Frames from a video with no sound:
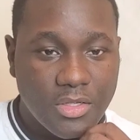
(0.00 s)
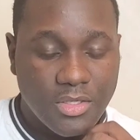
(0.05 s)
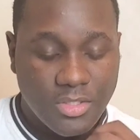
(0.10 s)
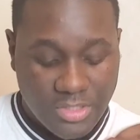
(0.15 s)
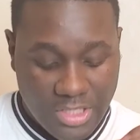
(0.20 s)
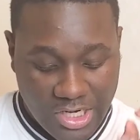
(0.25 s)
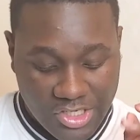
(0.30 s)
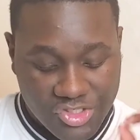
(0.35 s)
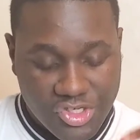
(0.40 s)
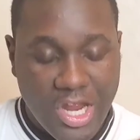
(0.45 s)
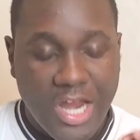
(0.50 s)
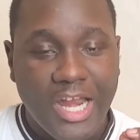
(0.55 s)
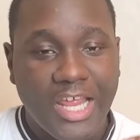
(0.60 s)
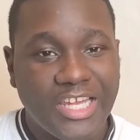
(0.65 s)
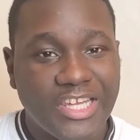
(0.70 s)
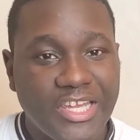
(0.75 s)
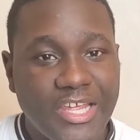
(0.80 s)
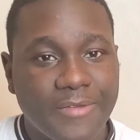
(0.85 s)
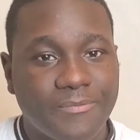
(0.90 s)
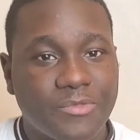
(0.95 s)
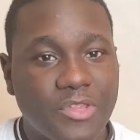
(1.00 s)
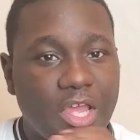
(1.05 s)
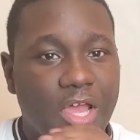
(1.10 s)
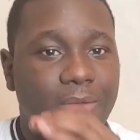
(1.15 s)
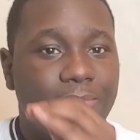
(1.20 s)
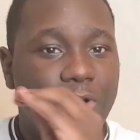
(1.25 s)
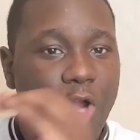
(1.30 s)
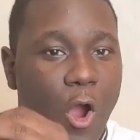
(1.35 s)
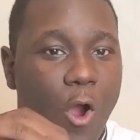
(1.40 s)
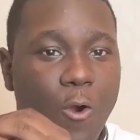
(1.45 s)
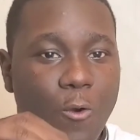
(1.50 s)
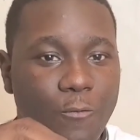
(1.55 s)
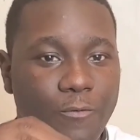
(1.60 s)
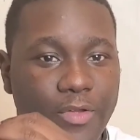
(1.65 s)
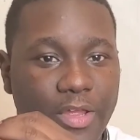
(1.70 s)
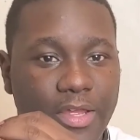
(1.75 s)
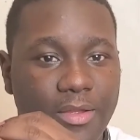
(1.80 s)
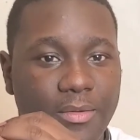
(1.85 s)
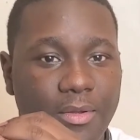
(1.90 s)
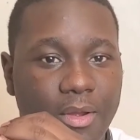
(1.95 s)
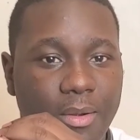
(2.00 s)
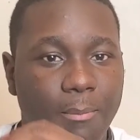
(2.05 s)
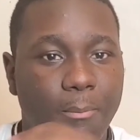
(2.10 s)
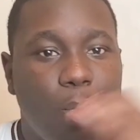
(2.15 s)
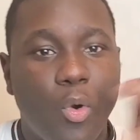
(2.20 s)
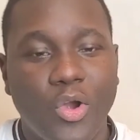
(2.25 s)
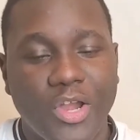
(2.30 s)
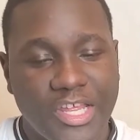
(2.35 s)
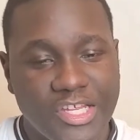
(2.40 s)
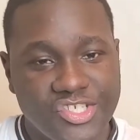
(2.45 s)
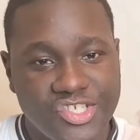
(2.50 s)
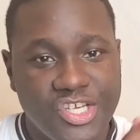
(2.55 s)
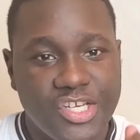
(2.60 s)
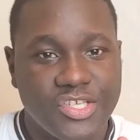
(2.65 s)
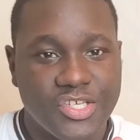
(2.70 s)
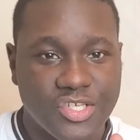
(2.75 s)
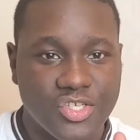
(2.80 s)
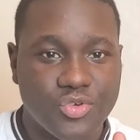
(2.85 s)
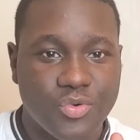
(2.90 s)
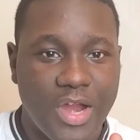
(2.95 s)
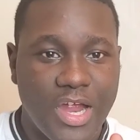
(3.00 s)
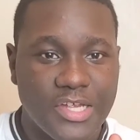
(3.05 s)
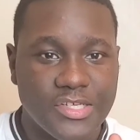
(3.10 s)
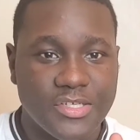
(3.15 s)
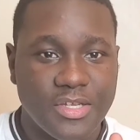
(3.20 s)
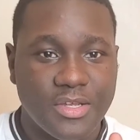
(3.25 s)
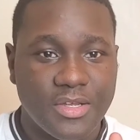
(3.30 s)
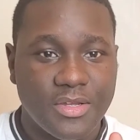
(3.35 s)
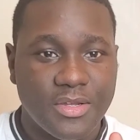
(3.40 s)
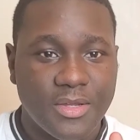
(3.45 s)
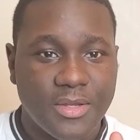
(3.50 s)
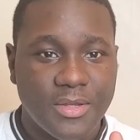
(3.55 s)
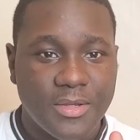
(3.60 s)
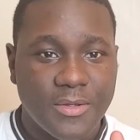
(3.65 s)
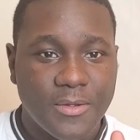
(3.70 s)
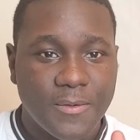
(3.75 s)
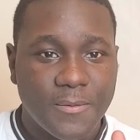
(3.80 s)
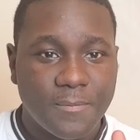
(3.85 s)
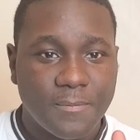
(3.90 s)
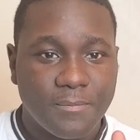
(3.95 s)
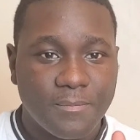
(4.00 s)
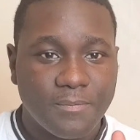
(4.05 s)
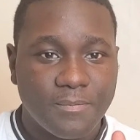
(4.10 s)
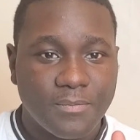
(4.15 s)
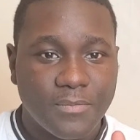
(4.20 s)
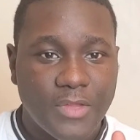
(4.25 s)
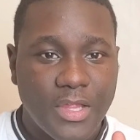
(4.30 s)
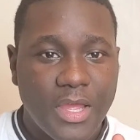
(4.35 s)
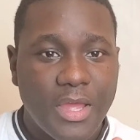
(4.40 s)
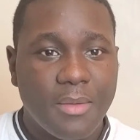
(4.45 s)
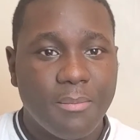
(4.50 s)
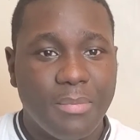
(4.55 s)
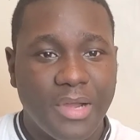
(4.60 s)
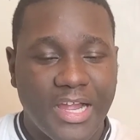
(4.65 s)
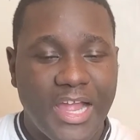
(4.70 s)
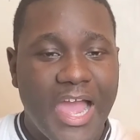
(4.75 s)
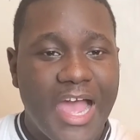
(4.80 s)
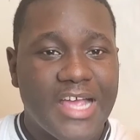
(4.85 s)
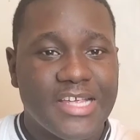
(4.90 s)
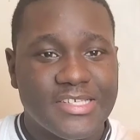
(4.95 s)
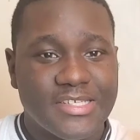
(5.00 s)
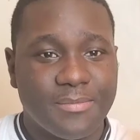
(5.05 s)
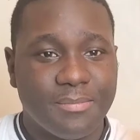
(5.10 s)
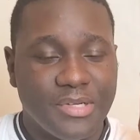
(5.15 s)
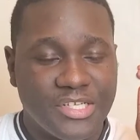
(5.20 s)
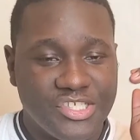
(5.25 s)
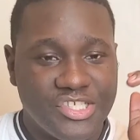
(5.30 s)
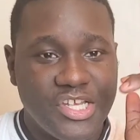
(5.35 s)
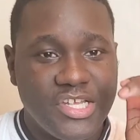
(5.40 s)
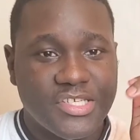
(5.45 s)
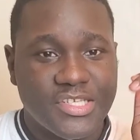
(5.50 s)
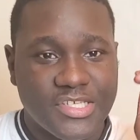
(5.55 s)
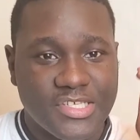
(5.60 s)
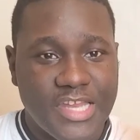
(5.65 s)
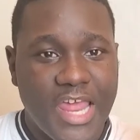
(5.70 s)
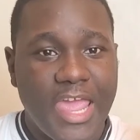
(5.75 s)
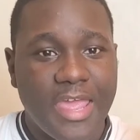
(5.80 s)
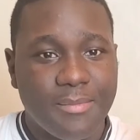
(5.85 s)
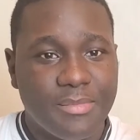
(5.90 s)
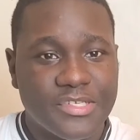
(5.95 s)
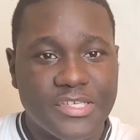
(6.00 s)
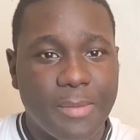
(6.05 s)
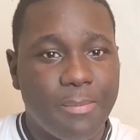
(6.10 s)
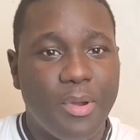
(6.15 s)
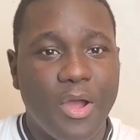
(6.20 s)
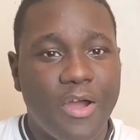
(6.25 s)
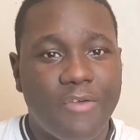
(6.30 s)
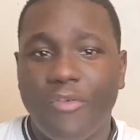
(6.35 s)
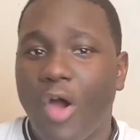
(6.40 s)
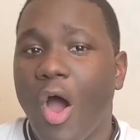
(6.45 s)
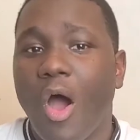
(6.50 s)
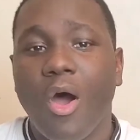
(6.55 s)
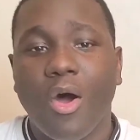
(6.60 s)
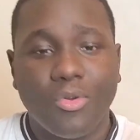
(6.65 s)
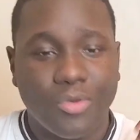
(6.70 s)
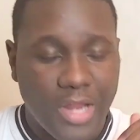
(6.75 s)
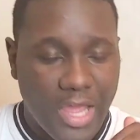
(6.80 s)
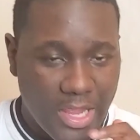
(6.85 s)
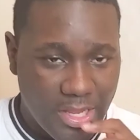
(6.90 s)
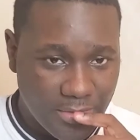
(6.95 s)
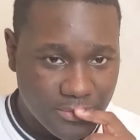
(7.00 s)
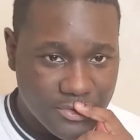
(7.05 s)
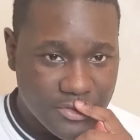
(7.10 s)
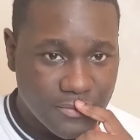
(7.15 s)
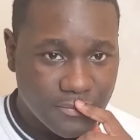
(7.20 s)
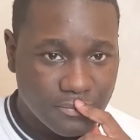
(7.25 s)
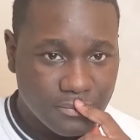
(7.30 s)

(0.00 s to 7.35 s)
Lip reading: They're trying to lift up COVID more than Jesus Christ. But Jesus' name is above all names.